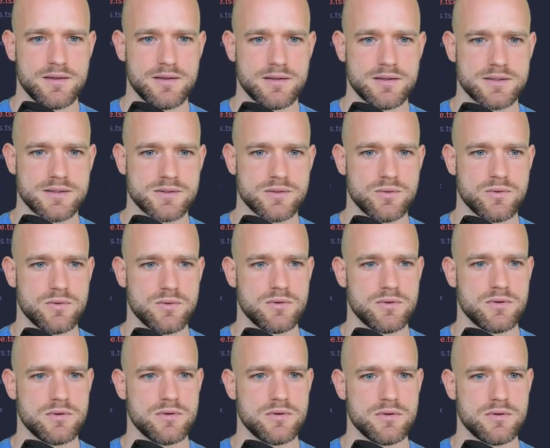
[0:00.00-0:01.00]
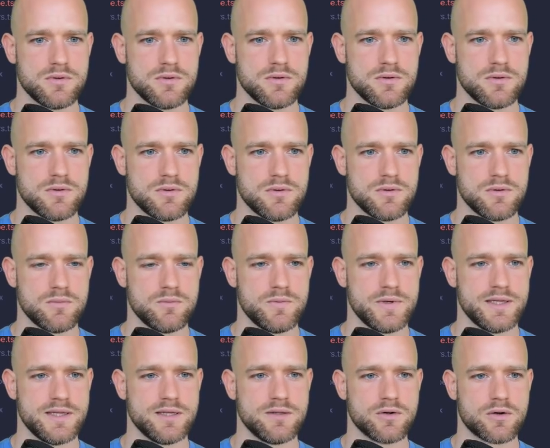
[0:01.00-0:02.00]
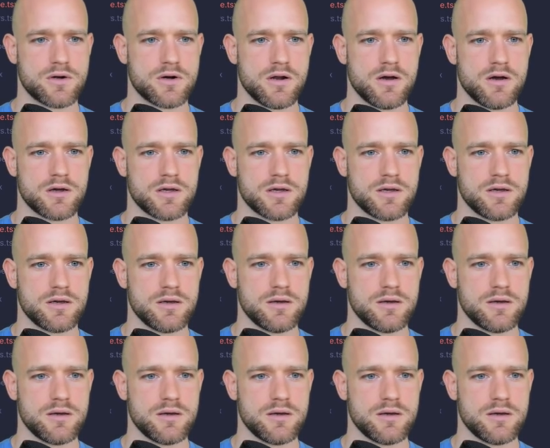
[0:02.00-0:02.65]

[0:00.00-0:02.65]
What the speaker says: So we need a clock.